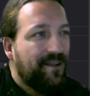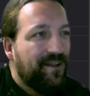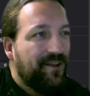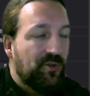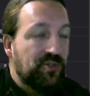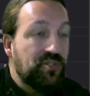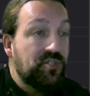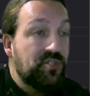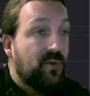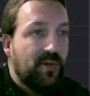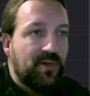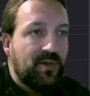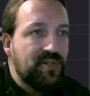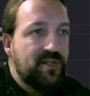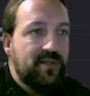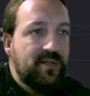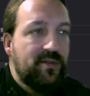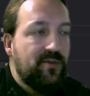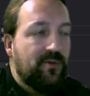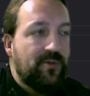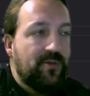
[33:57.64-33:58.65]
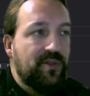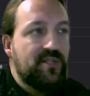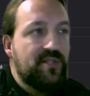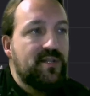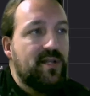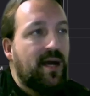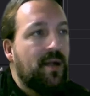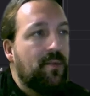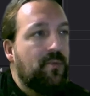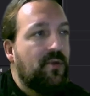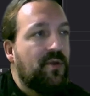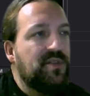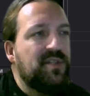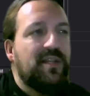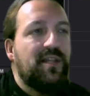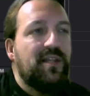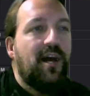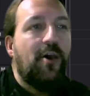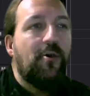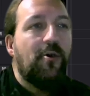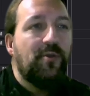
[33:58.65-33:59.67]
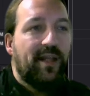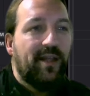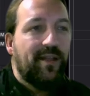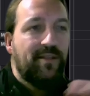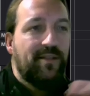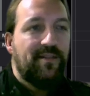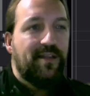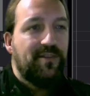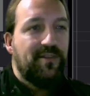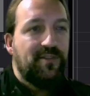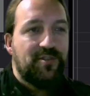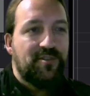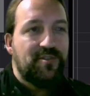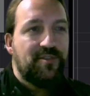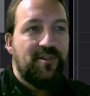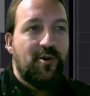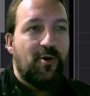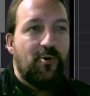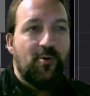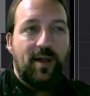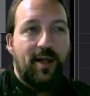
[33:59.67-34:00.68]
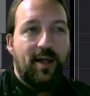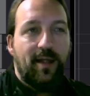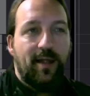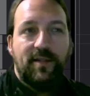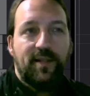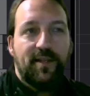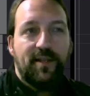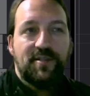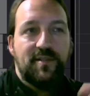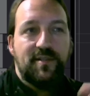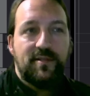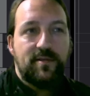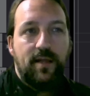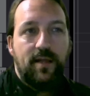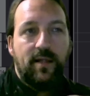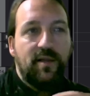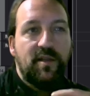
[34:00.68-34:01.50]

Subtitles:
also all these libraries. And now they just go like this. It's like